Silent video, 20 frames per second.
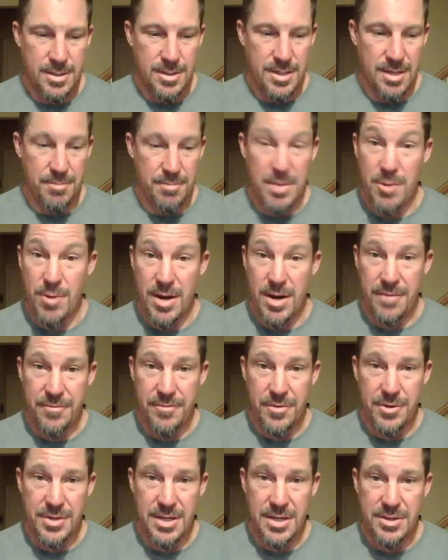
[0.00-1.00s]
and be ready
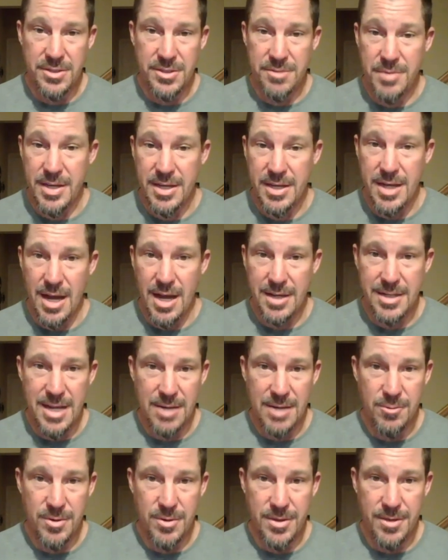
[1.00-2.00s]
for your teachers to be in
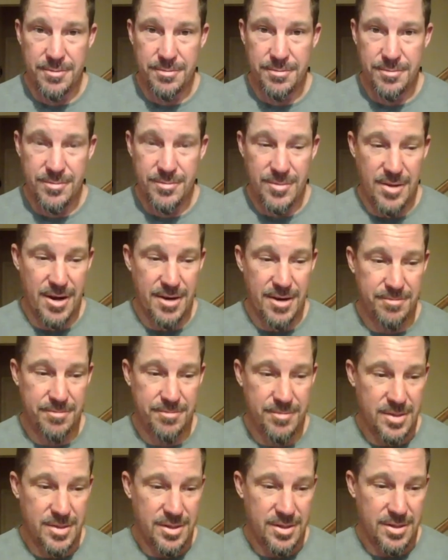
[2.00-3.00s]
contact with you. All right,
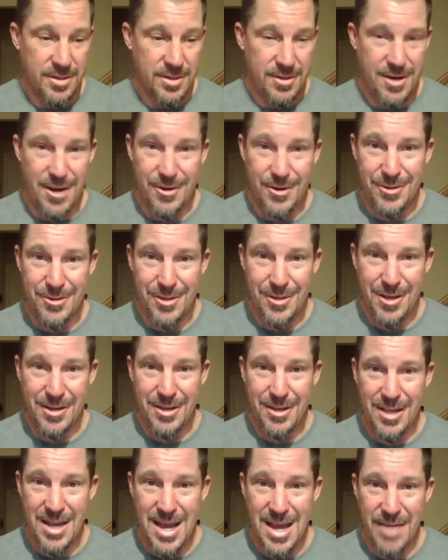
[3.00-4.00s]
all right. Good
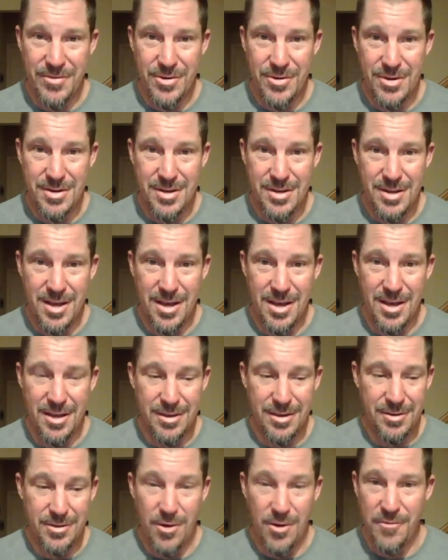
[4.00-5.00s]
luck. Get after it. Uh, go